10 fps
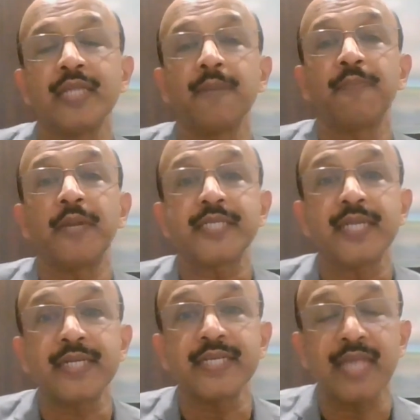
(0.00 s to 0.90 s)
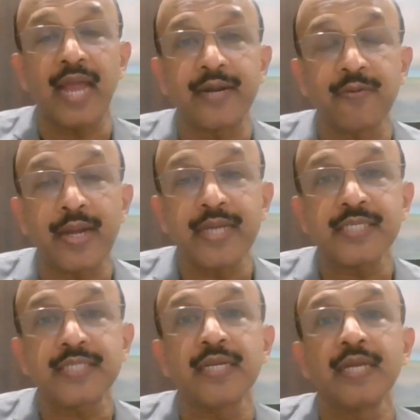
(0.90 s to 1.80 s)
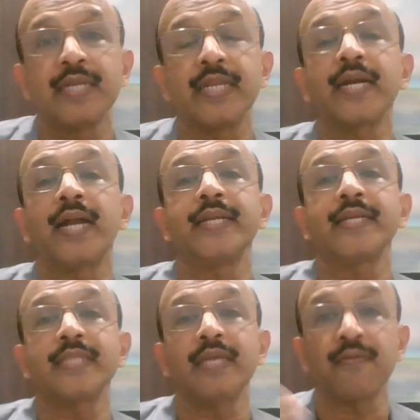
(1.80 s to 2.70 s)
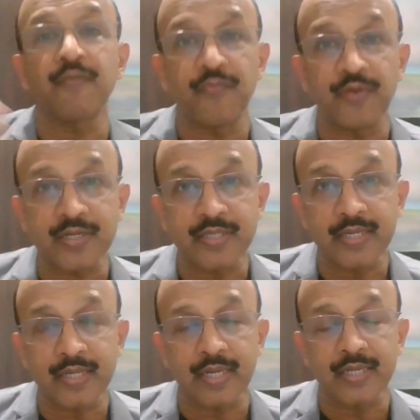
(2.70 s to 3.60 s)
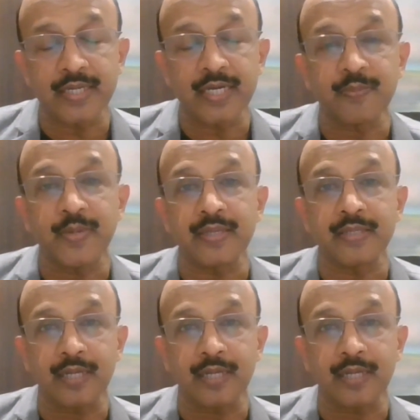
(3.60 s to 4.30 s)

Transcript: The patient is advised regarding the further treatment.